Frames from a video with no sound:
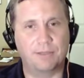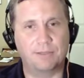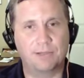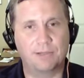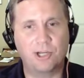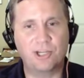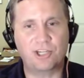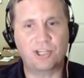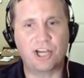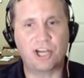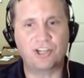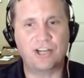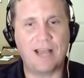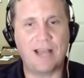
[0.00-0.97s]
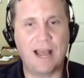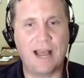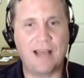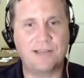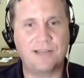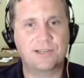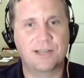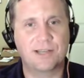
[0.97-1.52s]
good discussion,
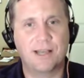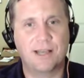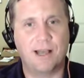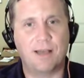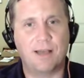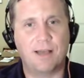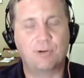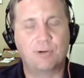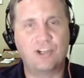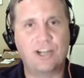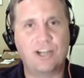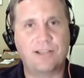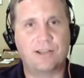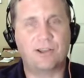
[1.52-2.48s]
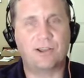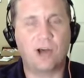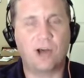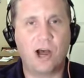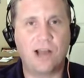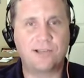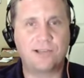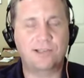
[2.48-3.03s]
guys. I appreciate the
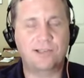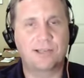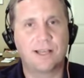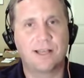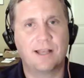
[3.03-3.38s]
thoughts.